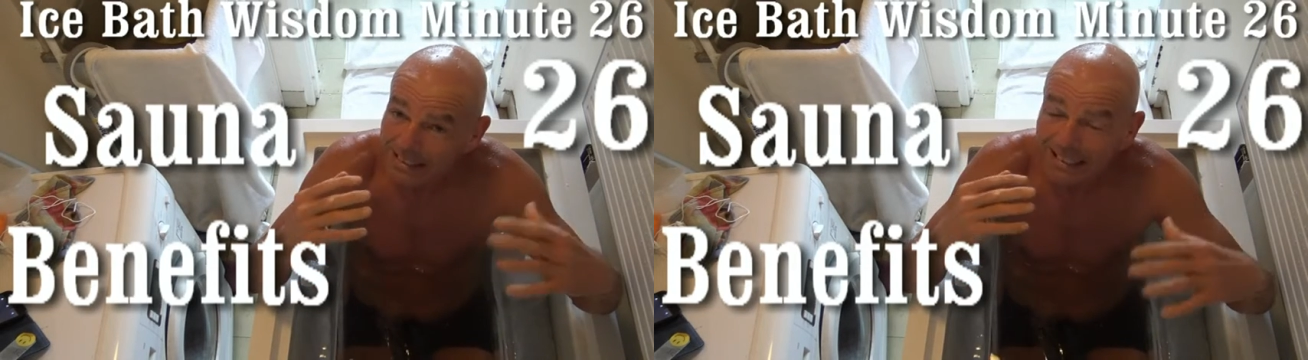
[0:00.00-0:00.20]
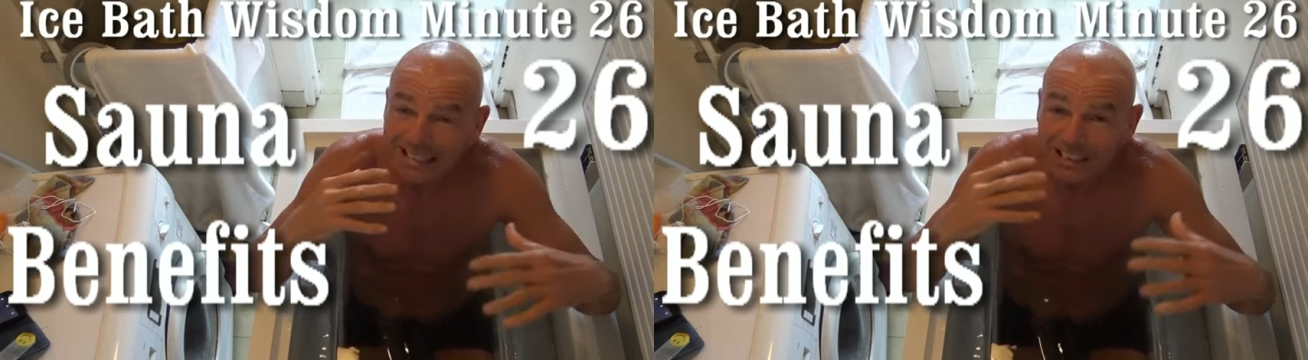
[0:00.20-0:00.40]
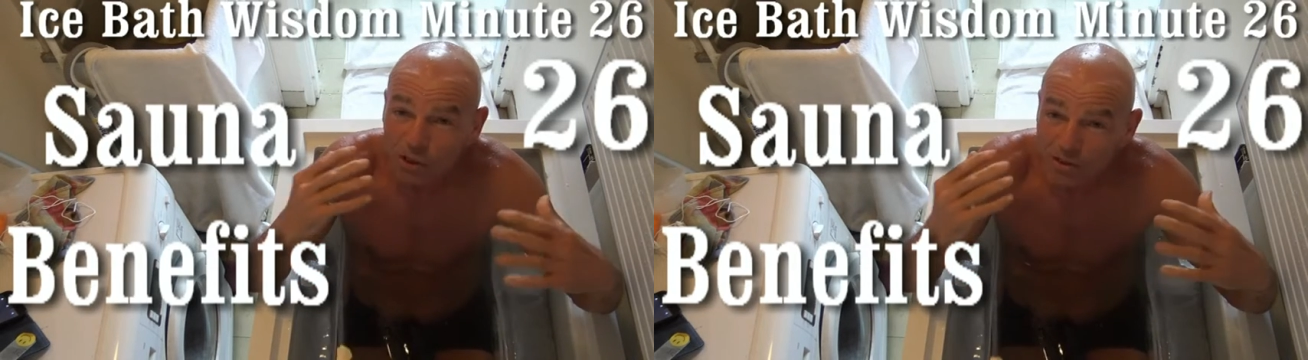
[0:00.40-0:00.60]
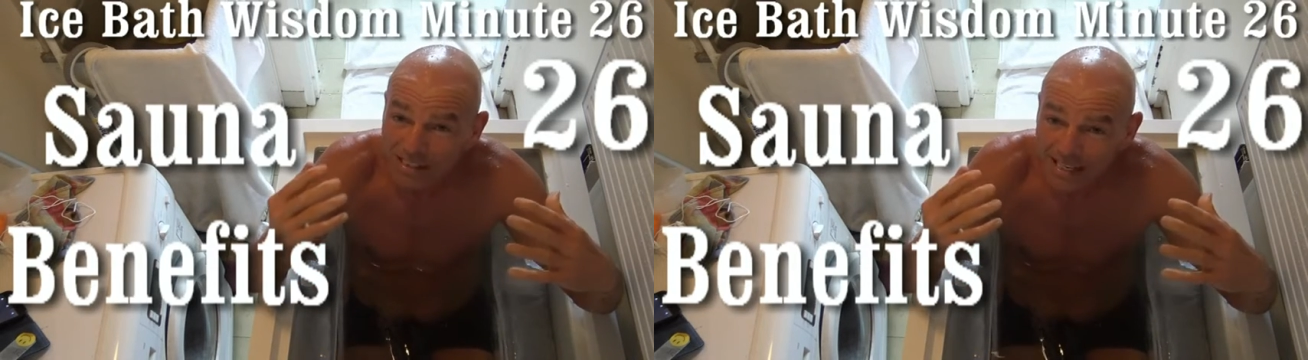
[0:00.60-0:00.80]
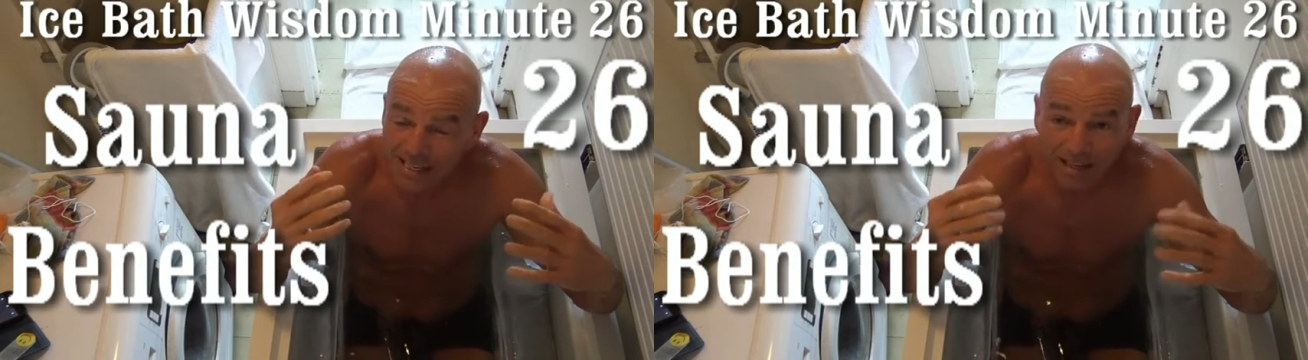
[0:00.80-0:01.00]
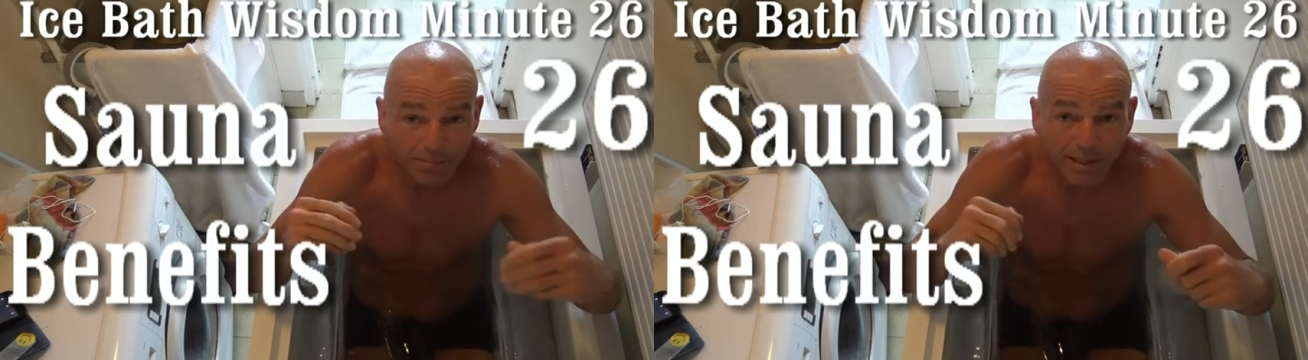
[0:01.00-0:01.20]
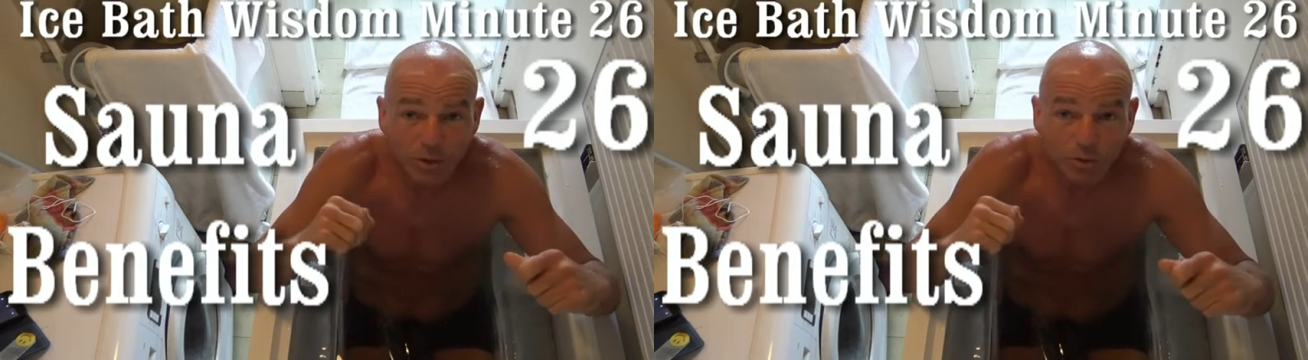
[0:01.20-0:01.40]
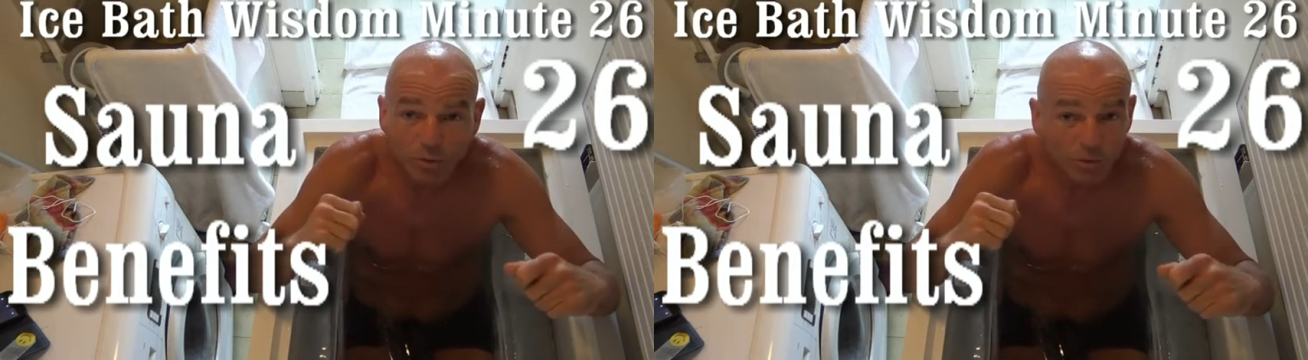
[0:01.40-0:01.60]
cleans your skin and make
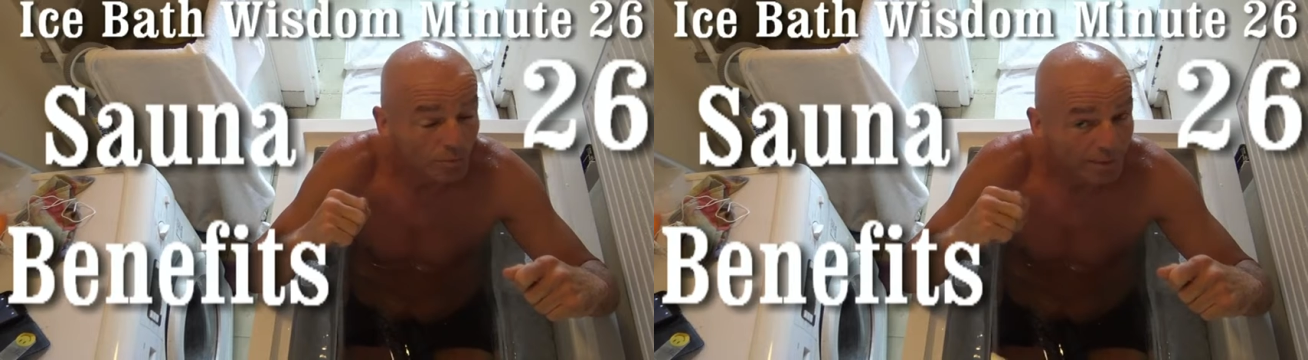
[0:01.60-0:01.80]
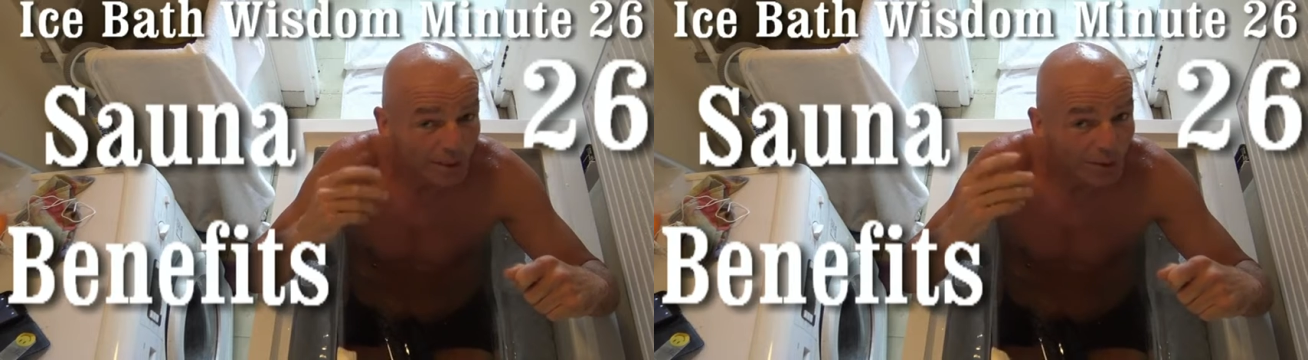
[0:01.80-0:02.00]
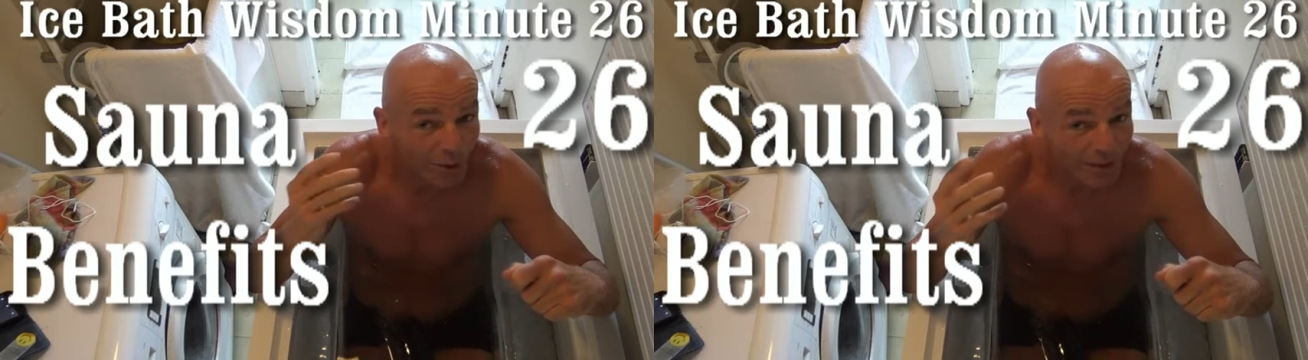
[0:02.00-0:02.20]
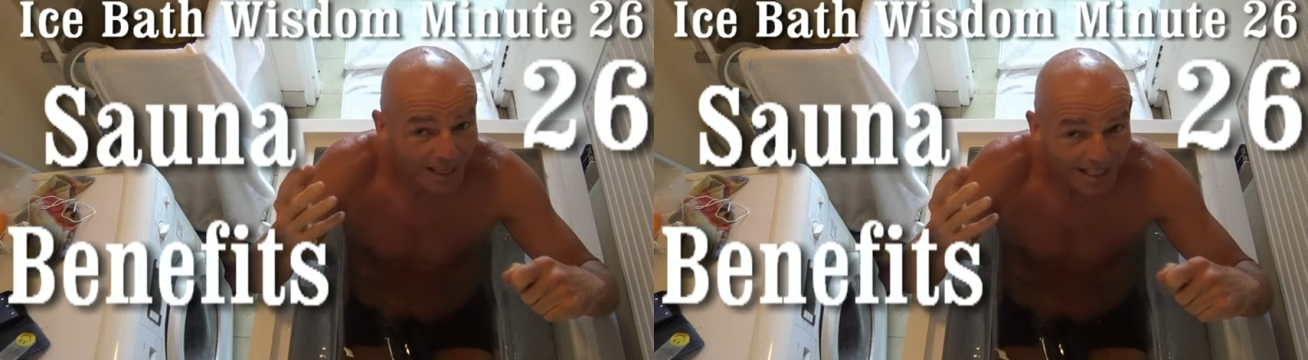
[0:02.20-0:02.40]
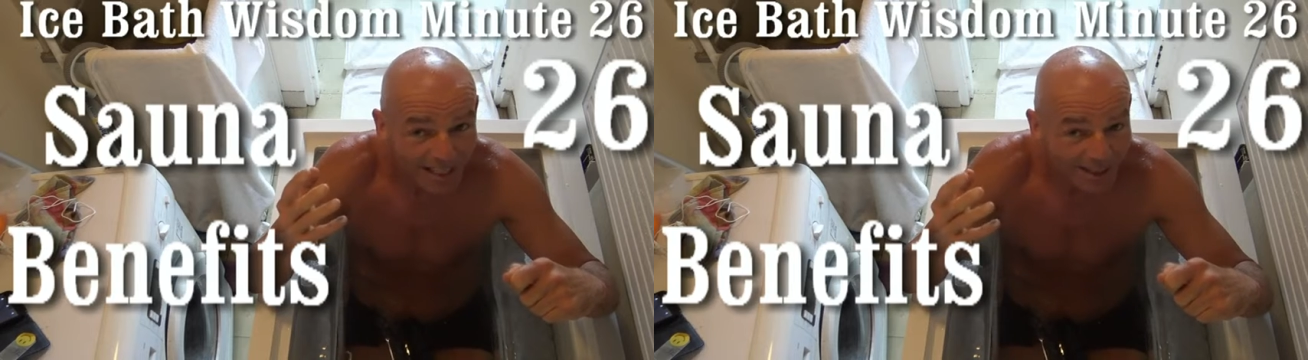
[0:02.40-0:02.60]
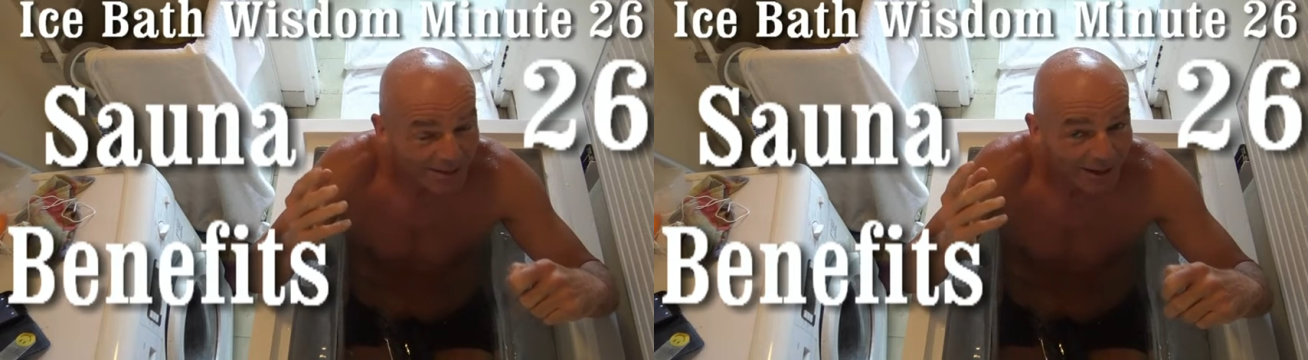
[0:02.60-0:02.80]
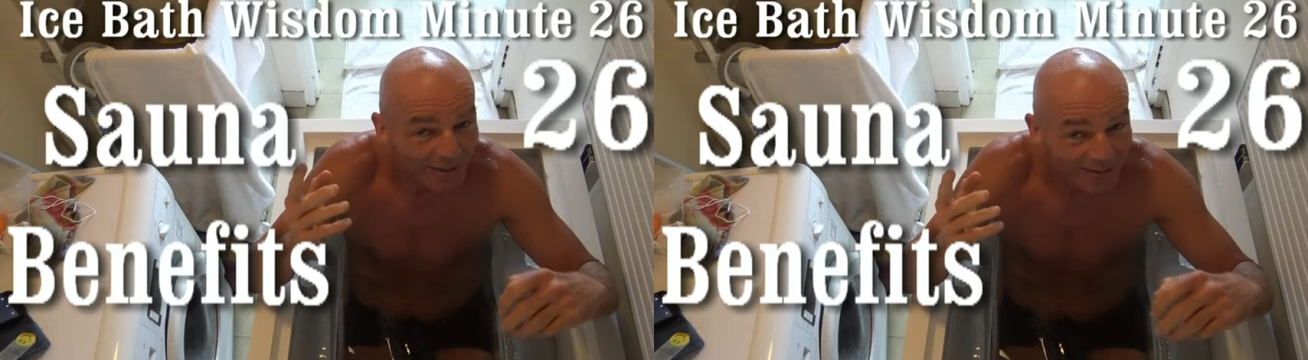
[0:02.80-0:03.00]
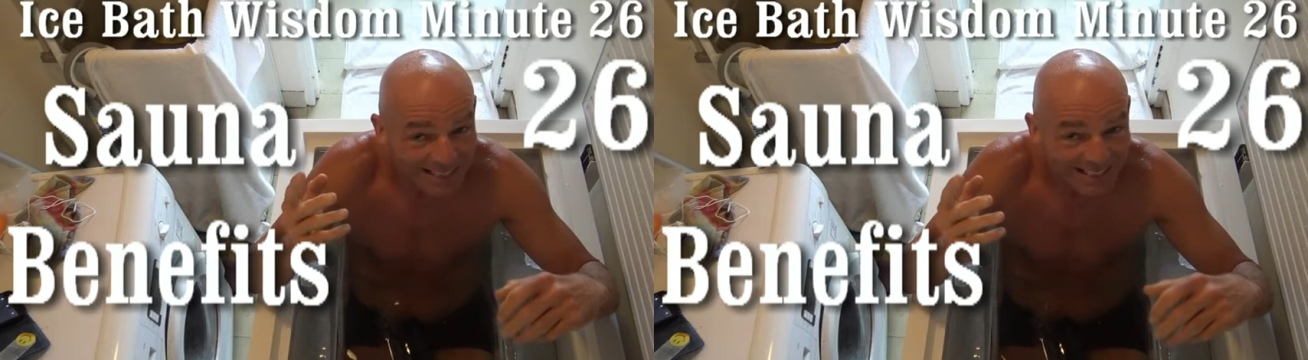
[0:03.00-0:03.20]
you look younger. You know
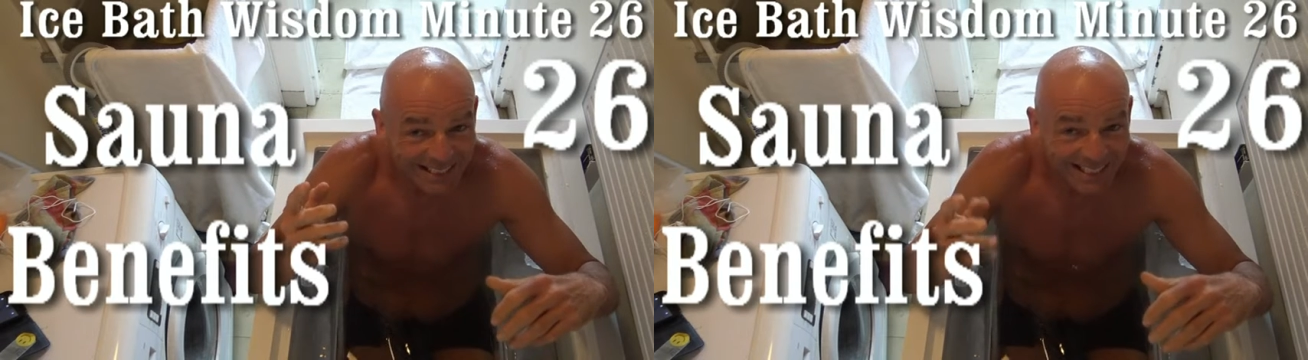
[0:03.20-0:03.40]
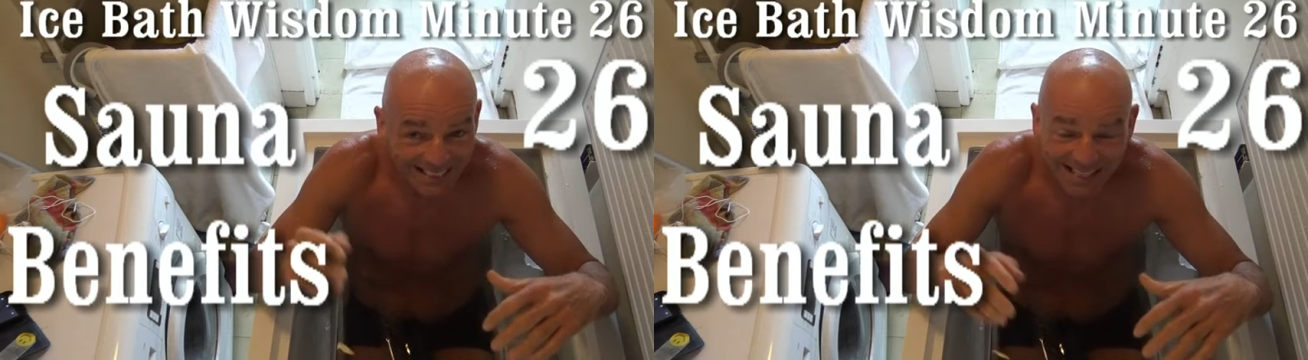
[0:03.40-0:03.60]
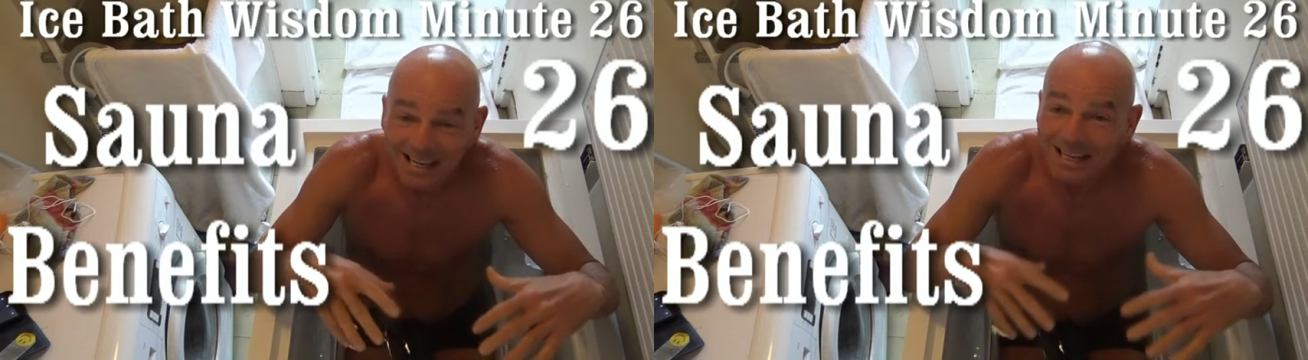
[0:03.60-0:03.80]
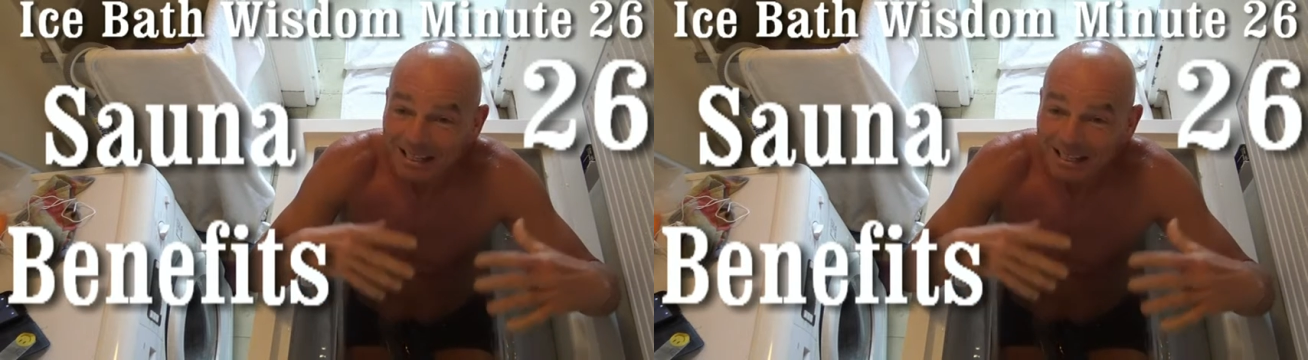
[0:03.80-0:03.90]
how it is, guys.